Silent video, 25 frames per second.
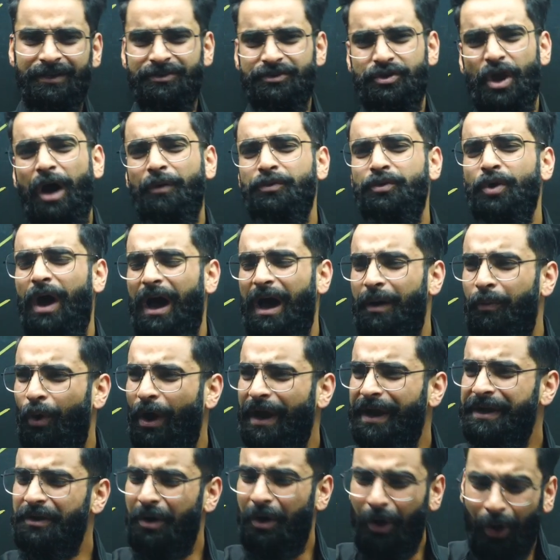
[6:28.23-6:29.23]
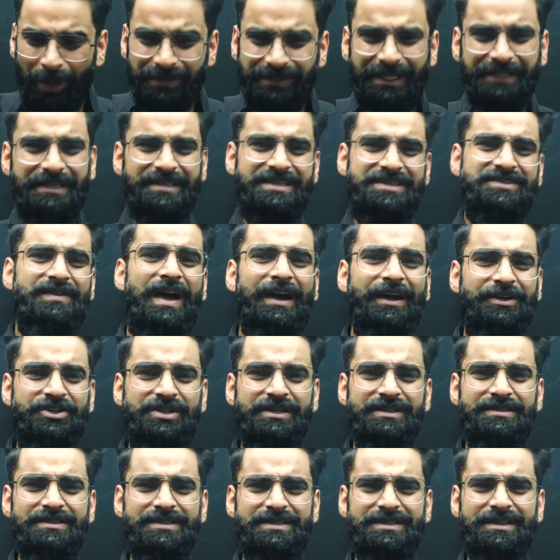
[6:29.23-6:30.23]
You have to avoid all the
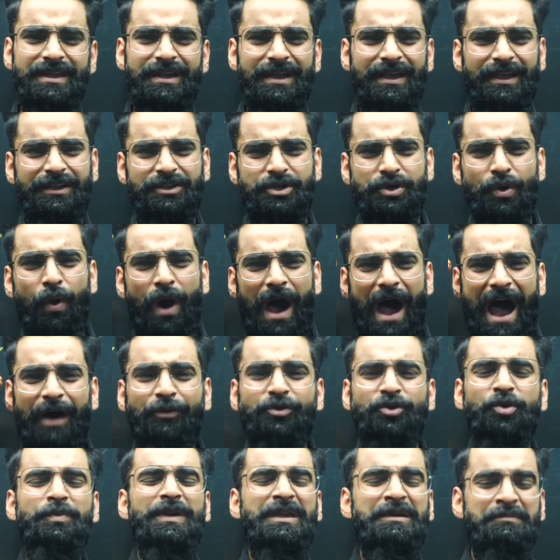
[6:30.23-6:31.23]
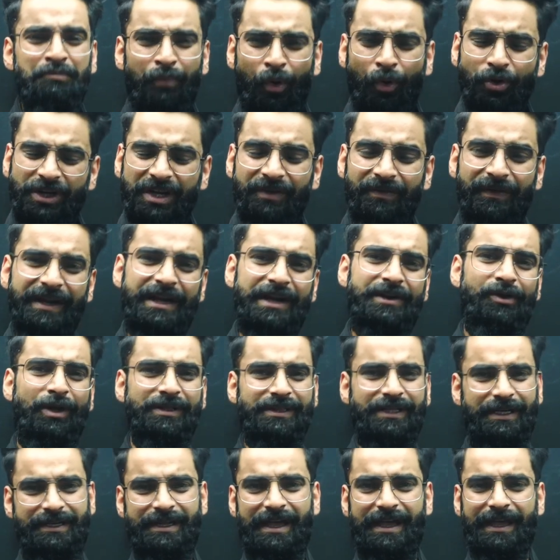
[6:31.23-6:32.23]
distractions. You have to be motivated
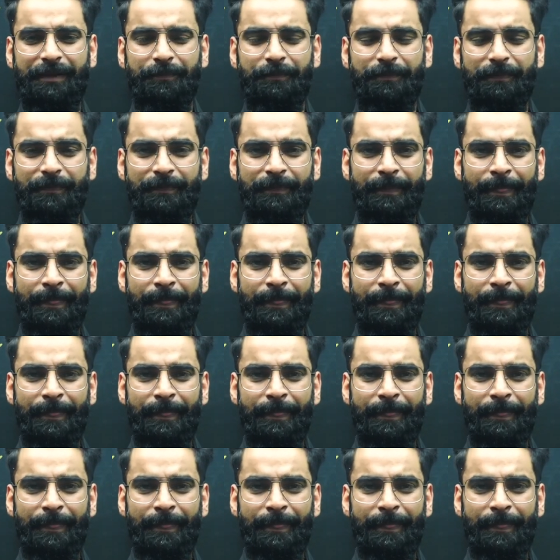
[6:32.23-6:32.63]
all the time.